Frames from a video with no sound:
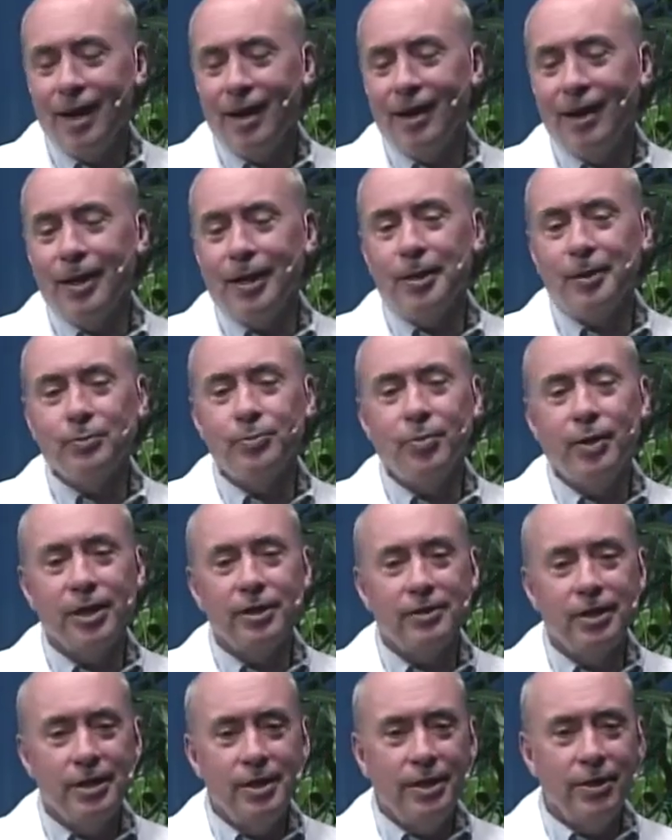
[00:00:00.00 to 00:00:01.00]

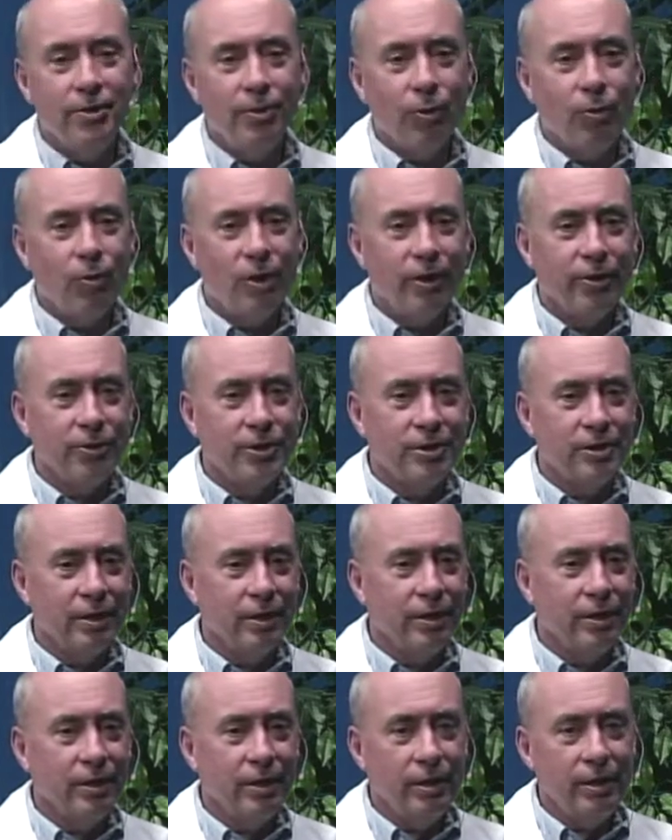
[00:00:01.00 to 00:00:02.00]
But while you're
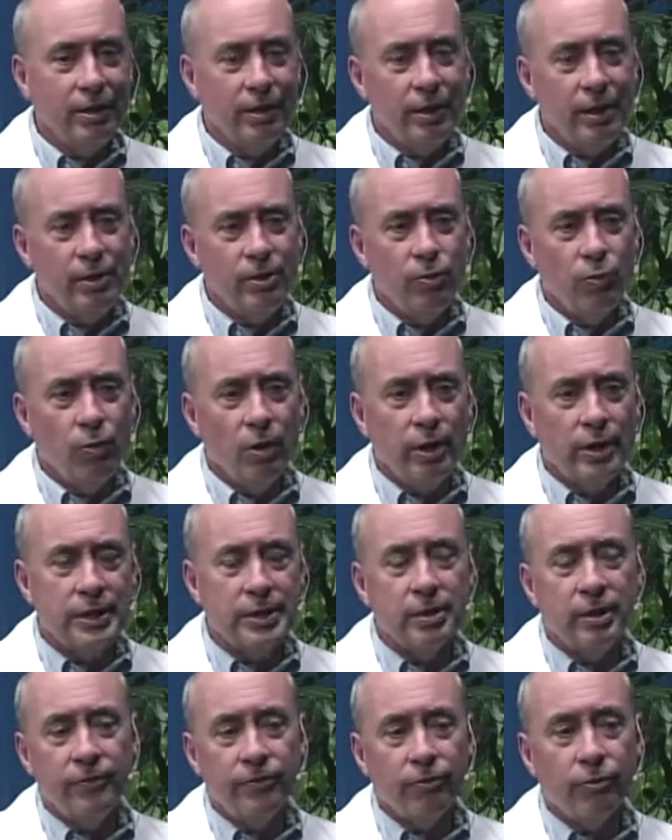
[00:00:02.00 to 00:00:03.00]
sitting, and you want to
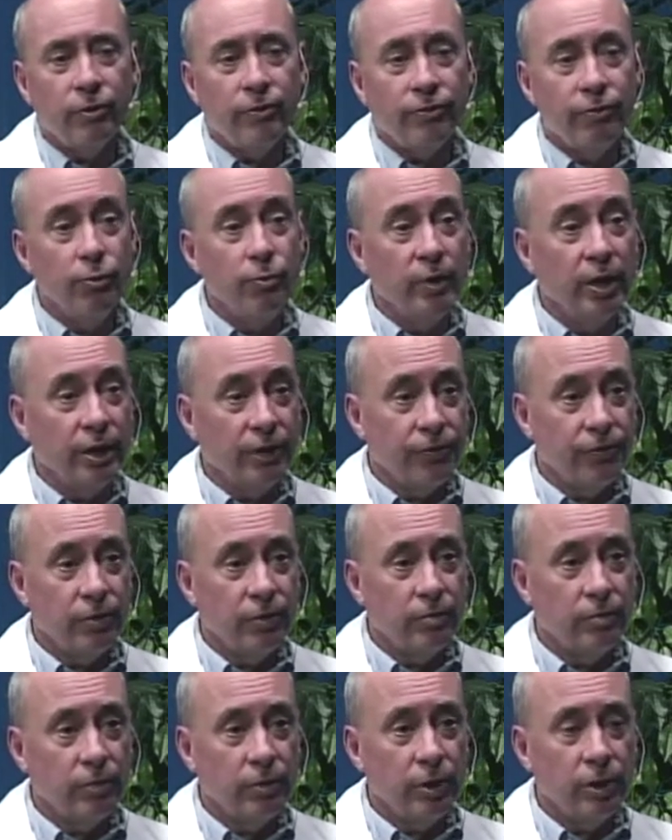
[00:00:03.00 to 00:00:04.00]
sit for a few minutes,
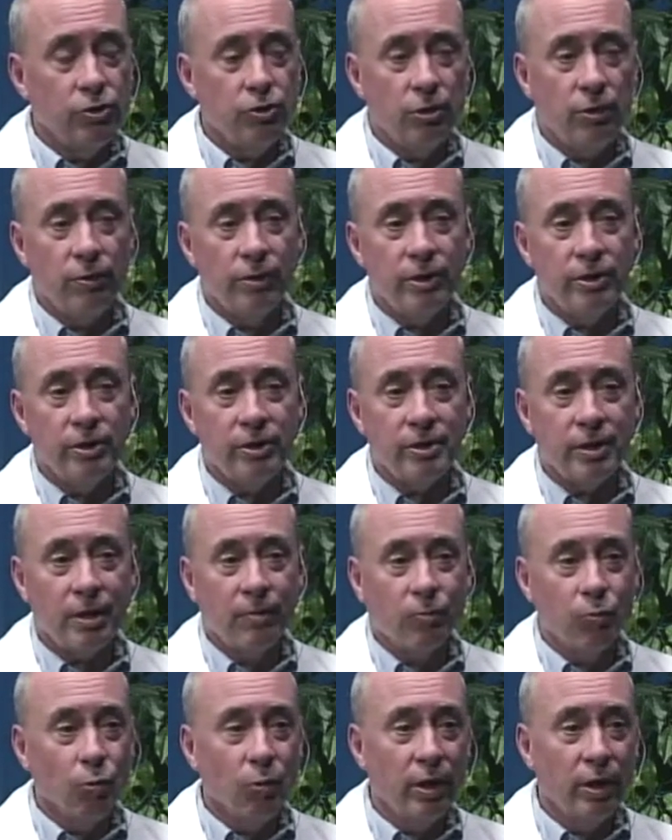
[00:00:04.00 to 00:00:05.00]
because you don't want to just
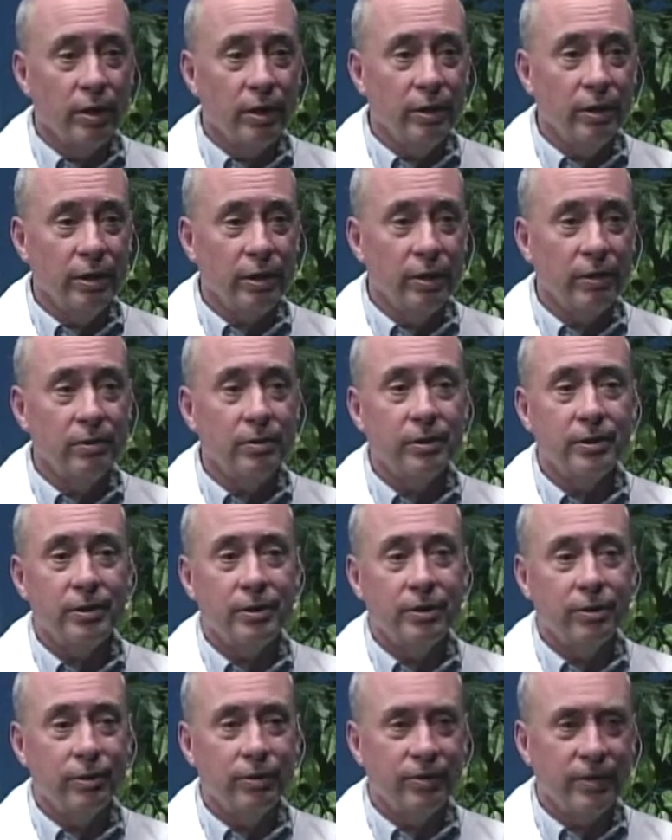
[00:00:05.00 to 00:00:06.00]
come running in.
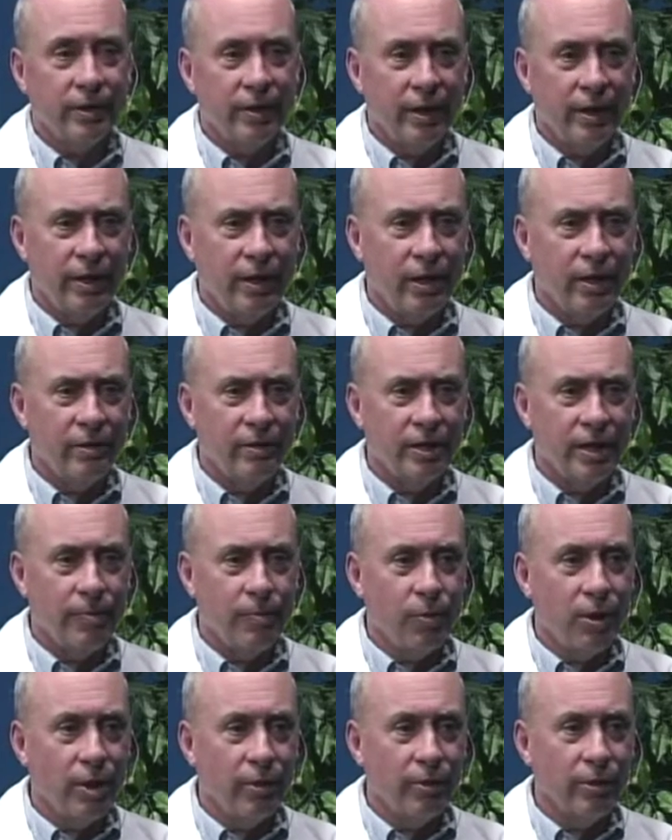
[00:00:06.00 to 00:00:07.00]
You had a hard time
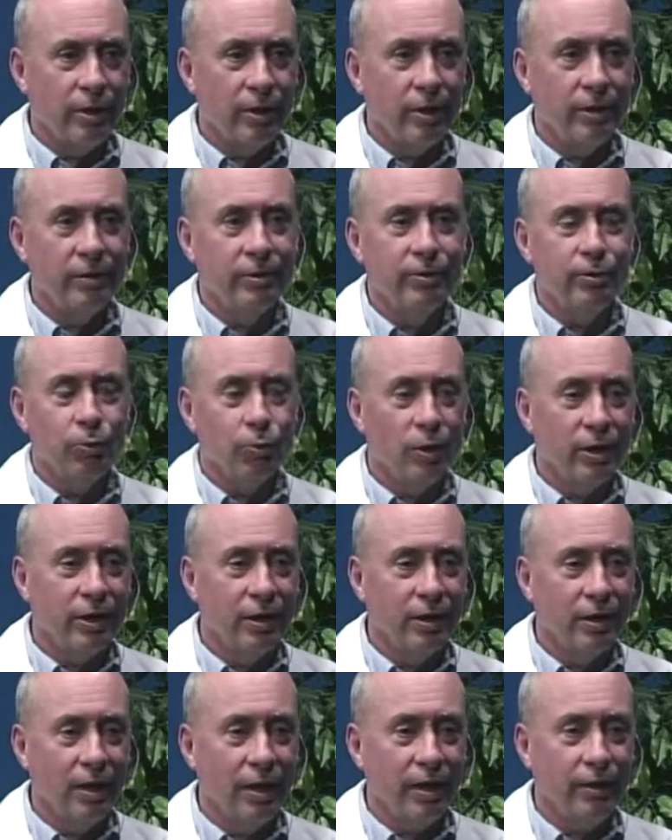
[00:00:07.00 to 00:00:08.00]
parking, you're running
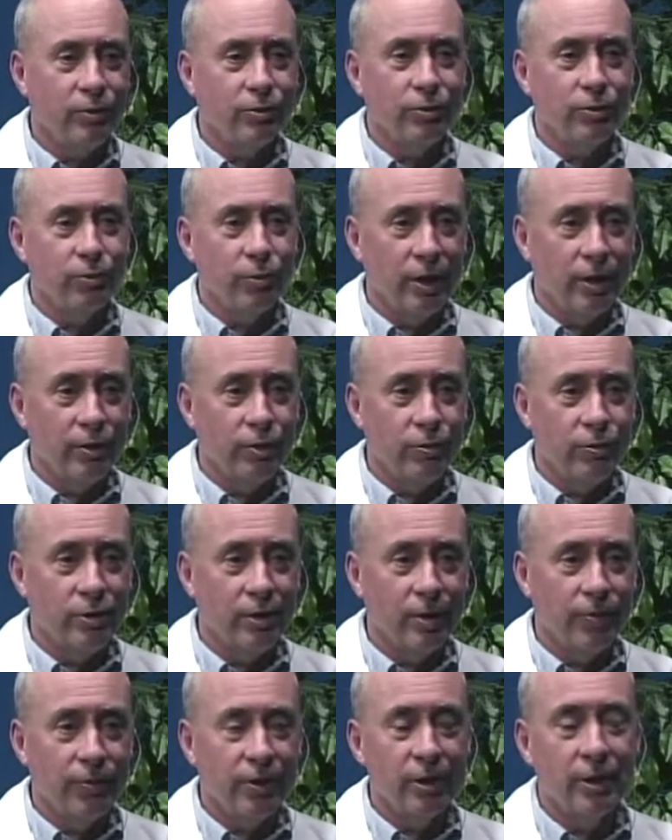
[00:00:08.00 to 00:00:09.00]
late, you're trying to do
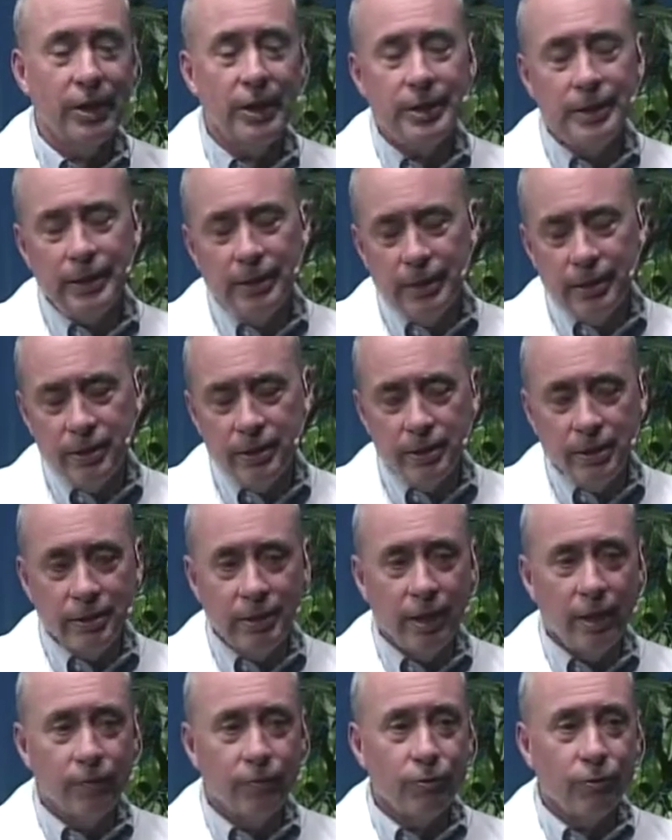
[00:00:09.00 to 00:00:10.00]
something. Sit
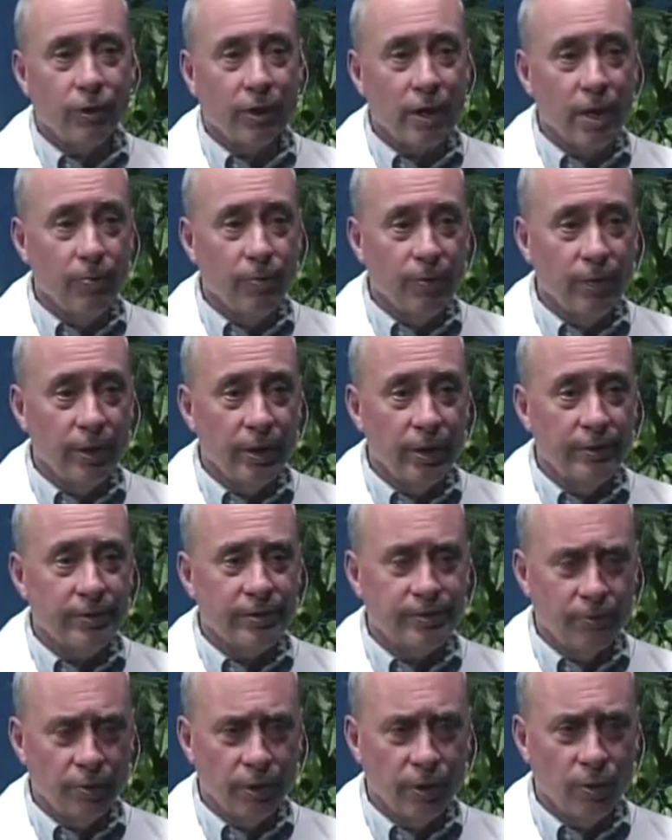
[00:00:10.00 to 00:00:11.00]
down for a couple minutes
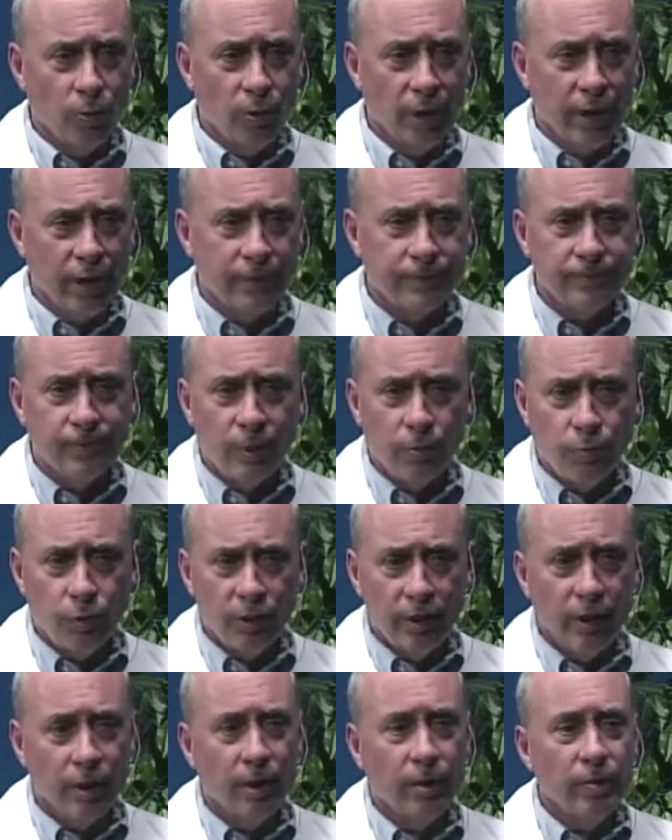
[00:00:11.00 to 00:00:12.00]
while you're waiting, put
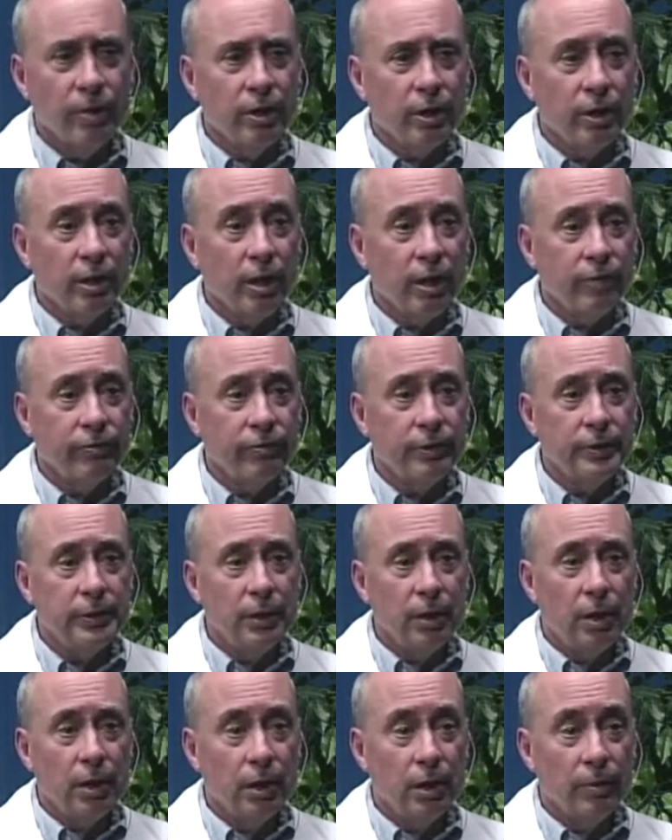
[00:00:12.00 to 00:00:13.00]
the arm in the cuff,
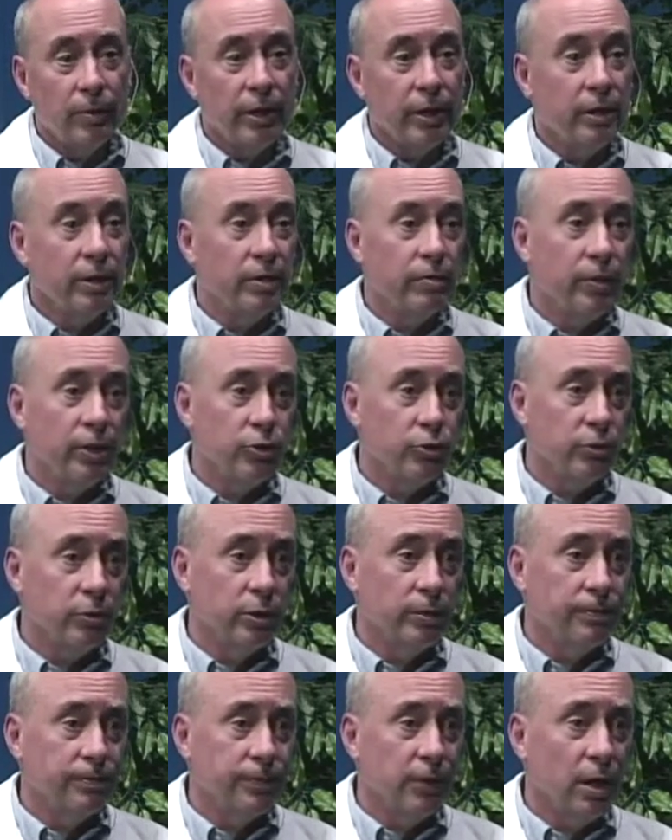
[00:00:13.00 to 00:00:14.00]
and then measure it.
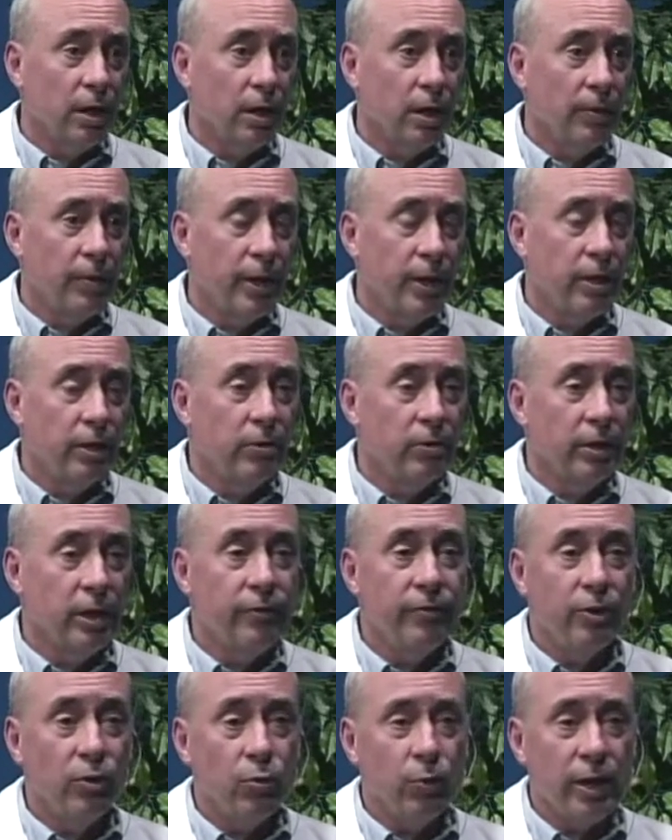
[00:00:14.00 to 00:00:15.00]
And it'll give
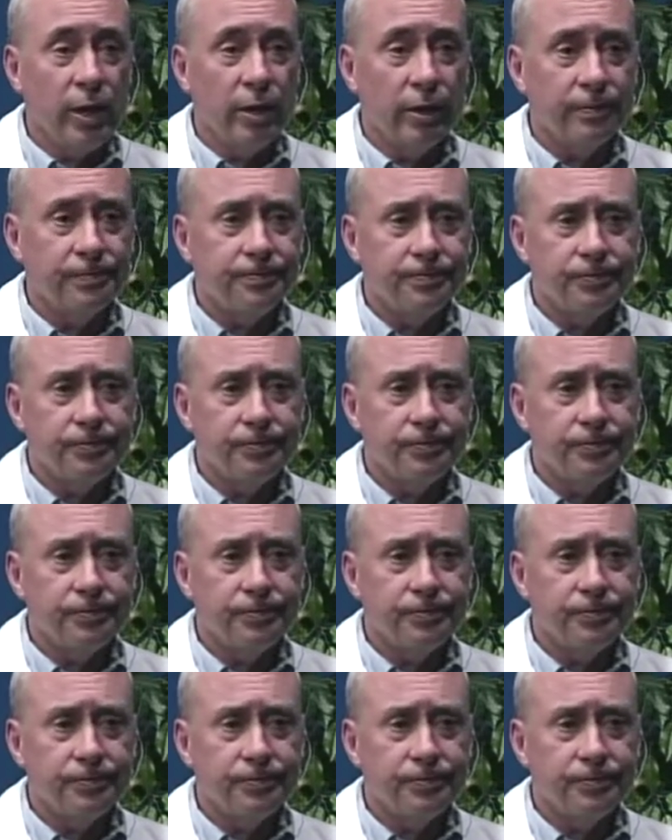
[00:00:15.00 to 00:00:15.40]
you a reading.